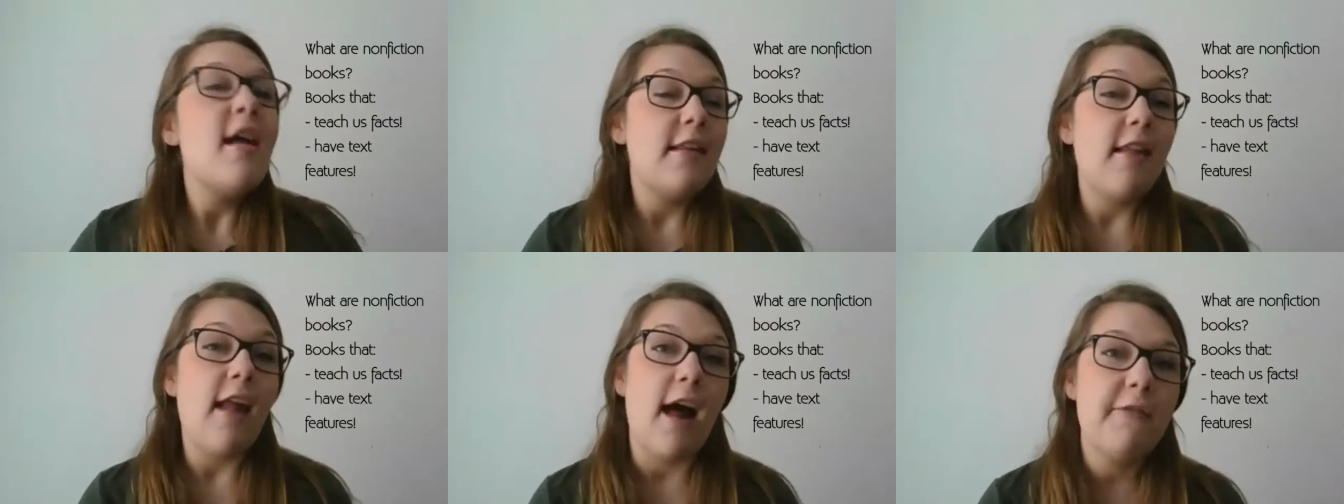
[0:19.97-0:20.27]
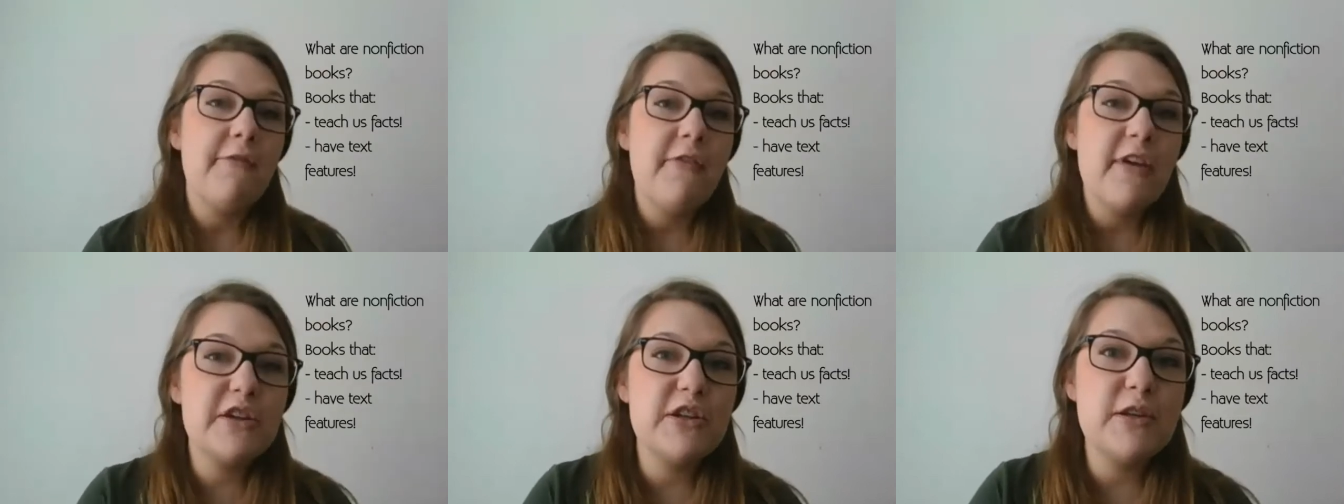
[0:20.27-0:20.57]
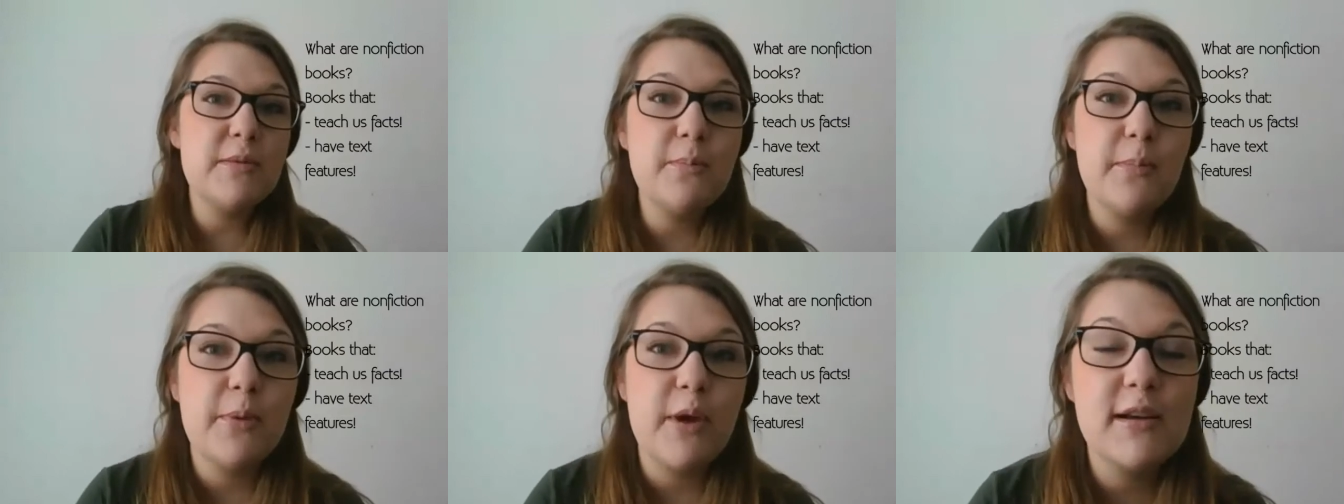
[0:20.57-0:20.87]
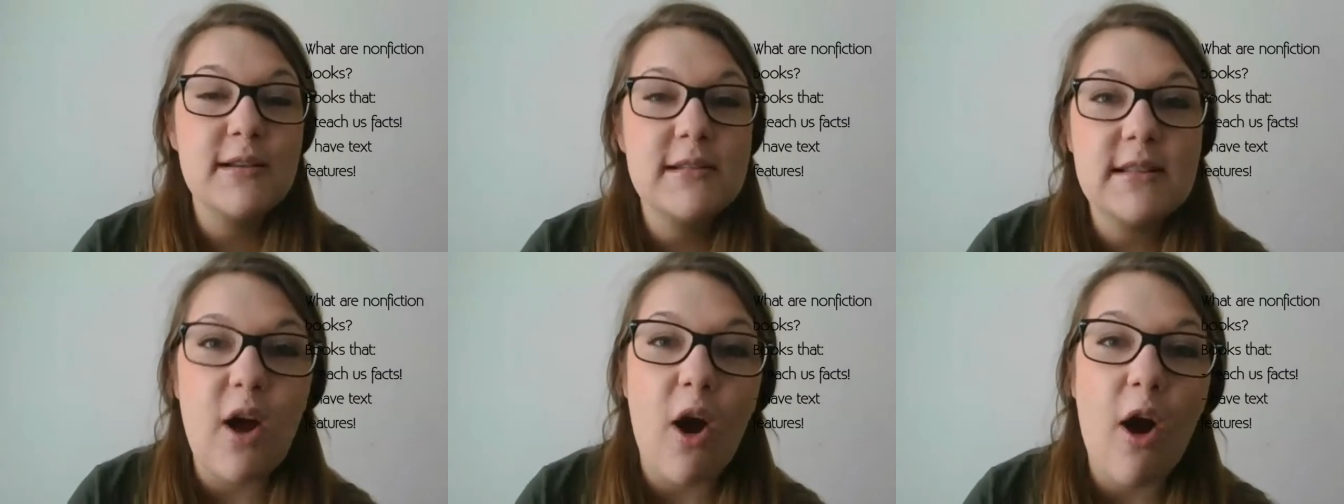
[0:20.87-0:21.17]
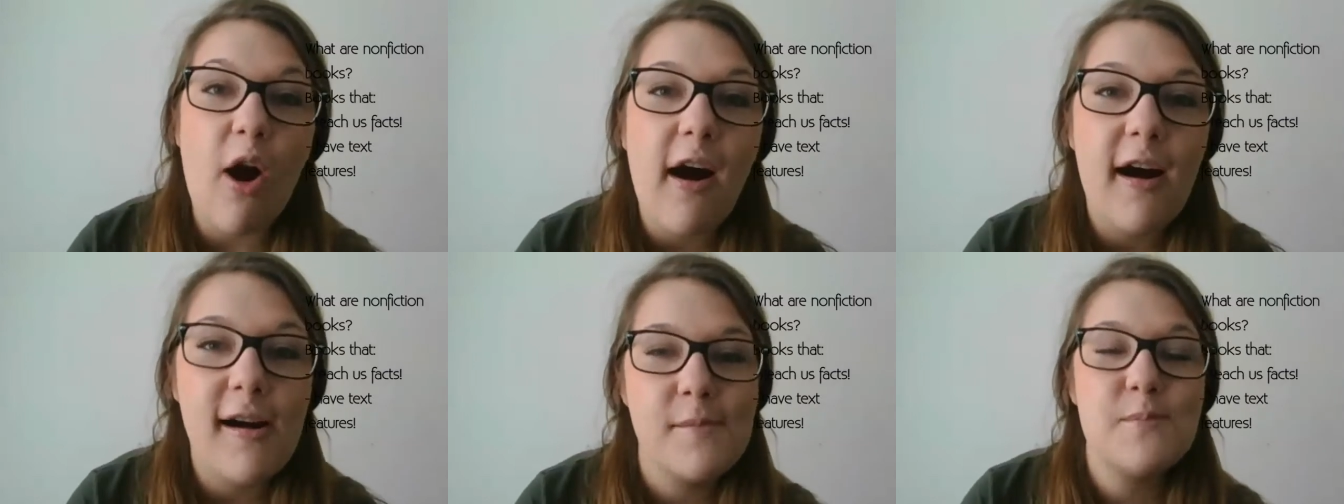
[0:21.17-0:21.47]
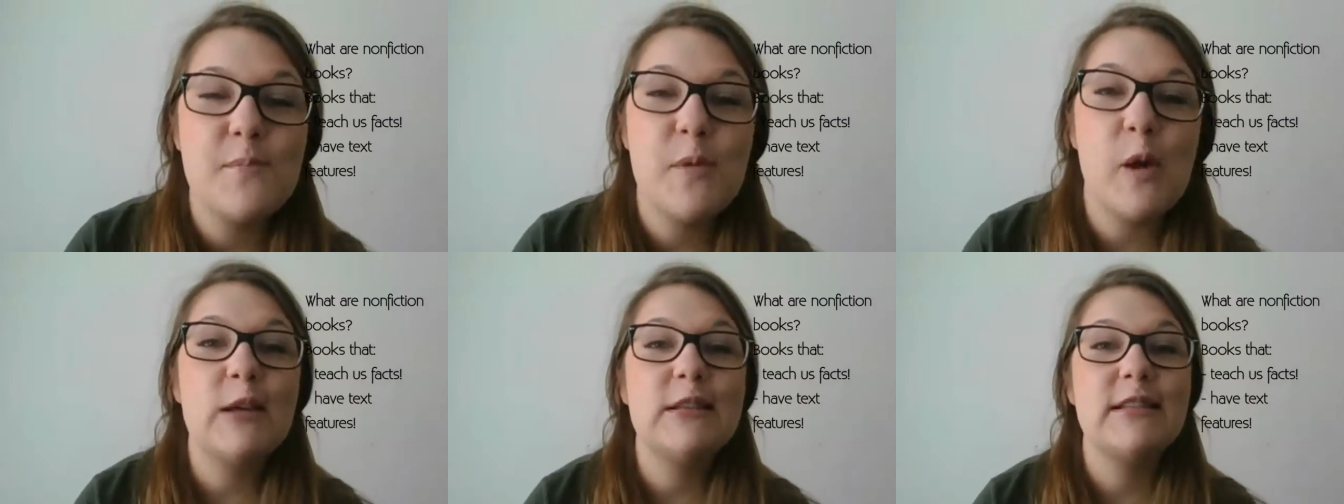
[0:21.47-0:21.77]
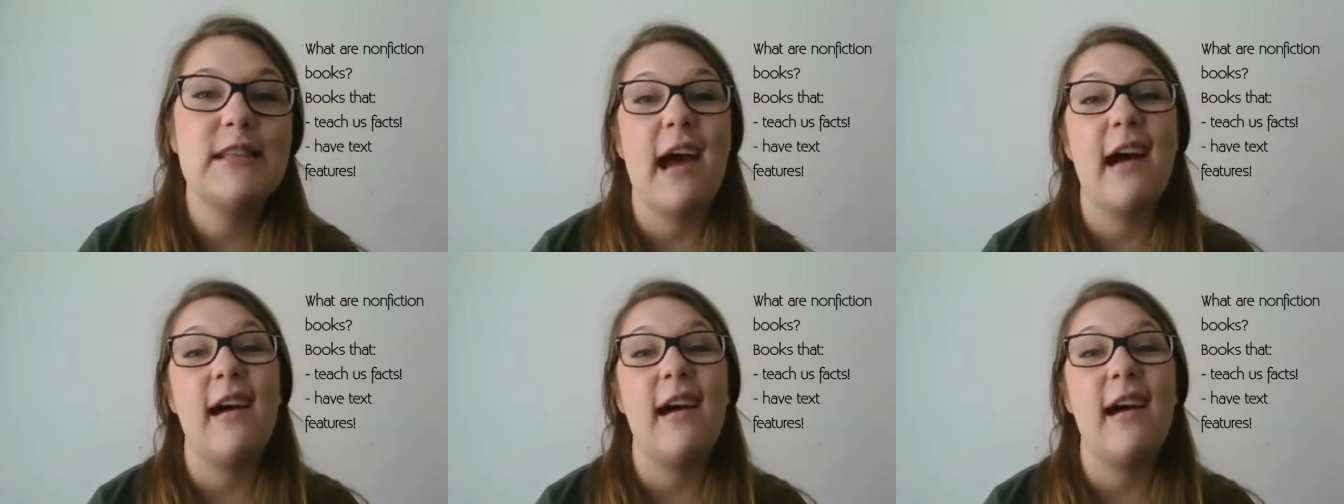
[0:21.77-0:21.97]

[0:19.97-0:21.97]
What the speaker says: nonfiction books are books that